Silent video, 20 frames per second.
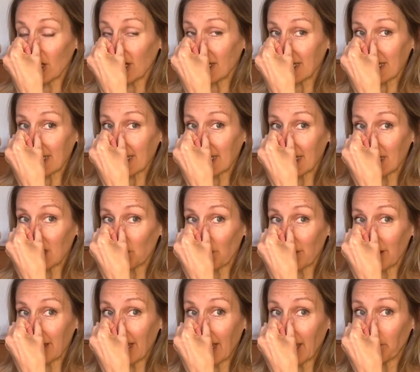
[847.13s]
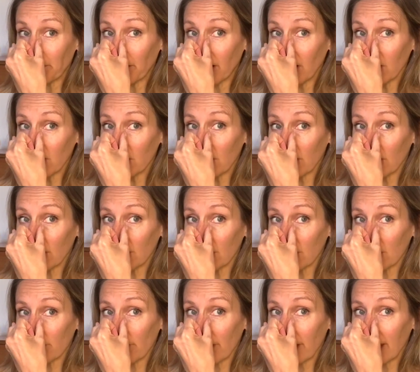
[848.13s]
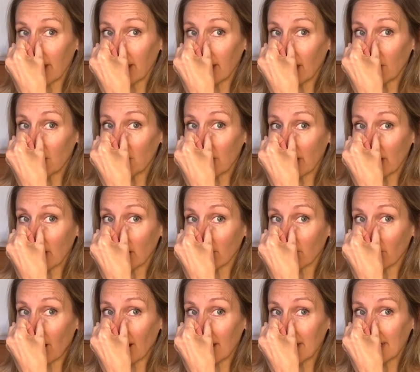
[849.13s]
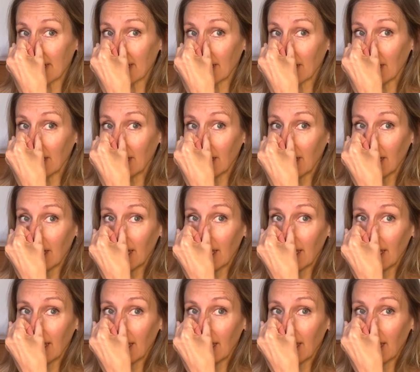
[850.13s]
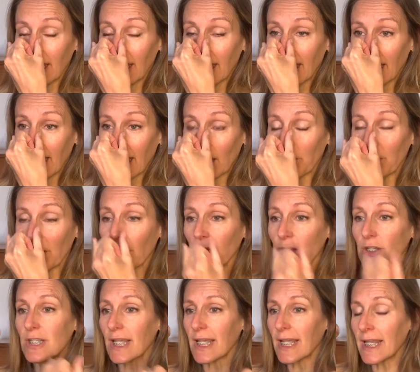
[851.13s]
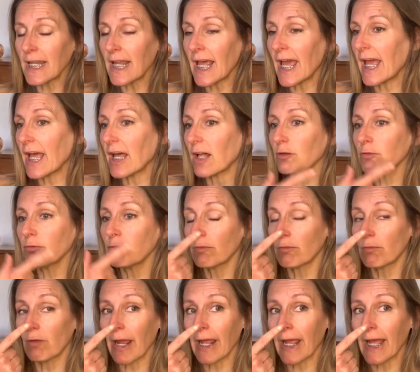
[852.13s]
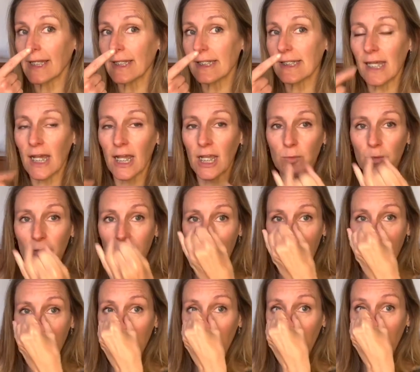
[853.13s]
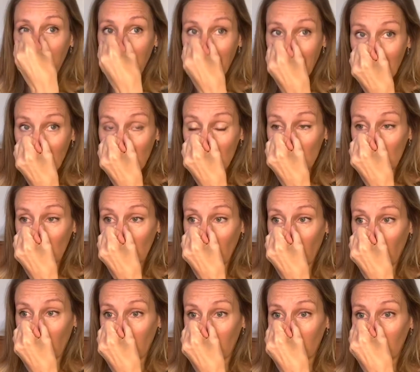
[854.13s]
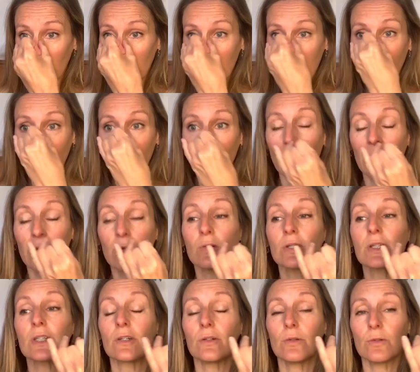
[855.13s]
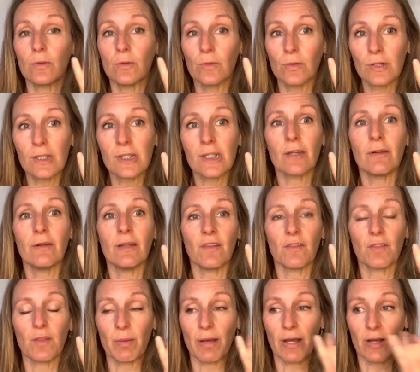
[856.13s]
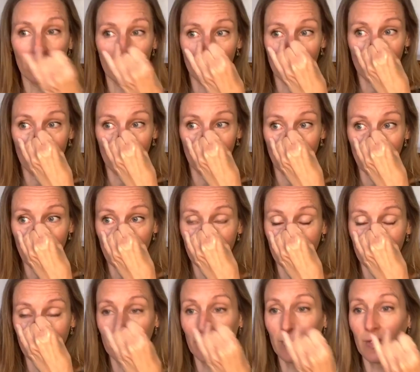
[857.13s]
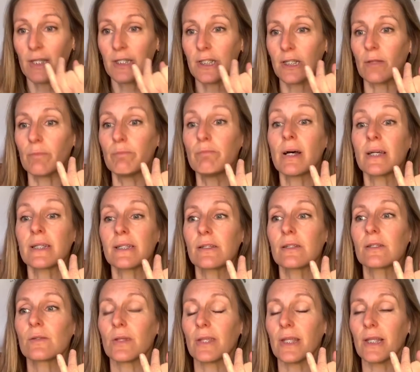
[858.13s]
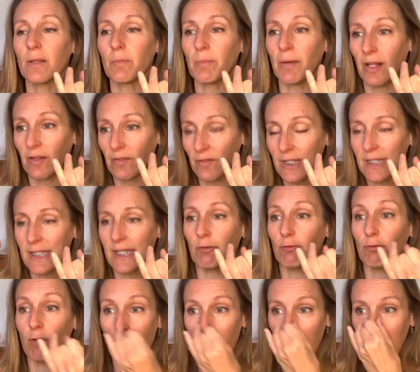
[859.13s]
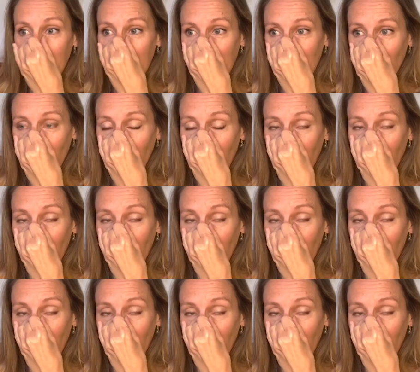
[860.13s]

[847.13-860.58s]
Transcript: It doesn't need to be that much. It can just be a gentle rising. And we're going to inhale right hand side. We're then going to pinch and hold, and you might want to also lift the pelvic floor. So the muscles within the pelvis, they rise.